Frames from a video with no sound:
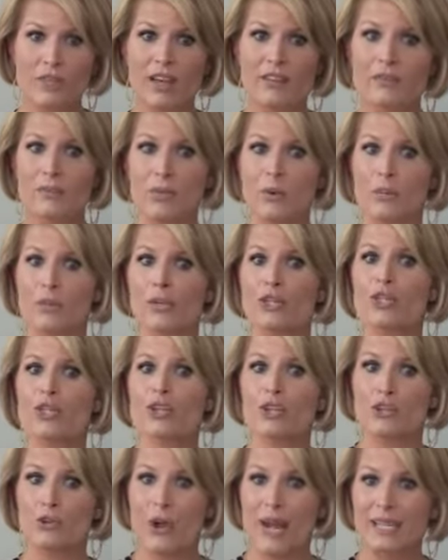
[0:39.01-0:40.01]
If you have more
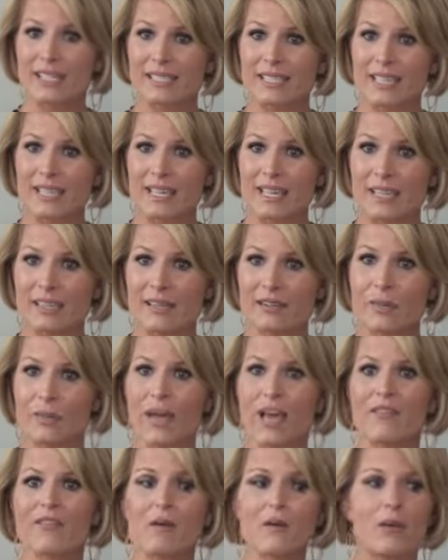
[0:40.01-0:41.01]
mature, dry skin,
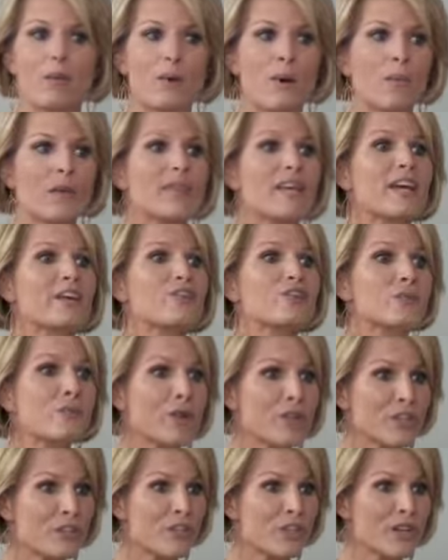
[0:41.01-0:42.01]
we have one with extra
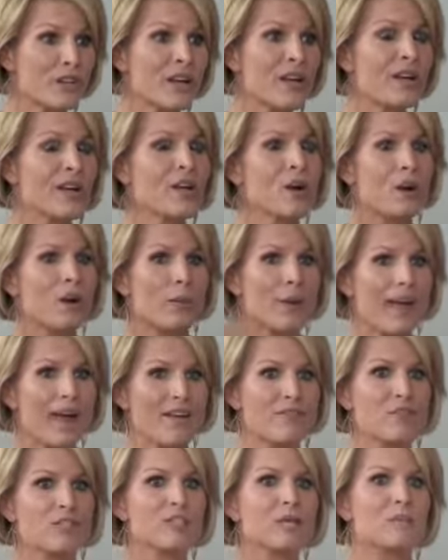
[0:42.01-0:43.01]
moisture, or we
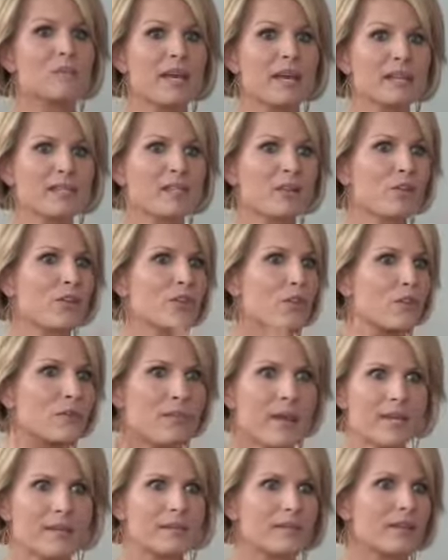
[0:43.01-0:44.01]
have just a basic with your
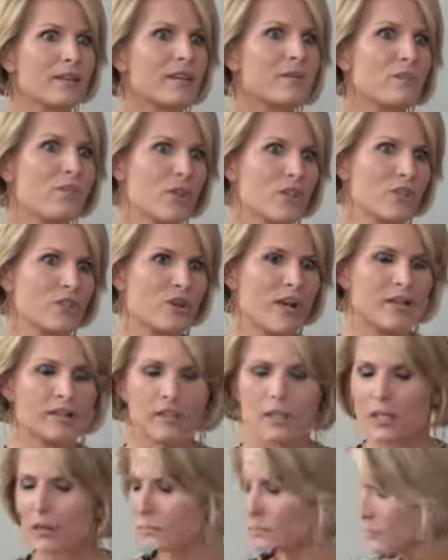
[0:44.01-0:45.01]
basic
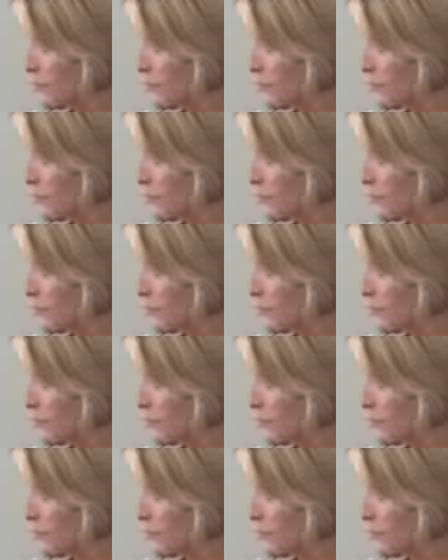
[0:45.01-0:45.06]
moisturizer.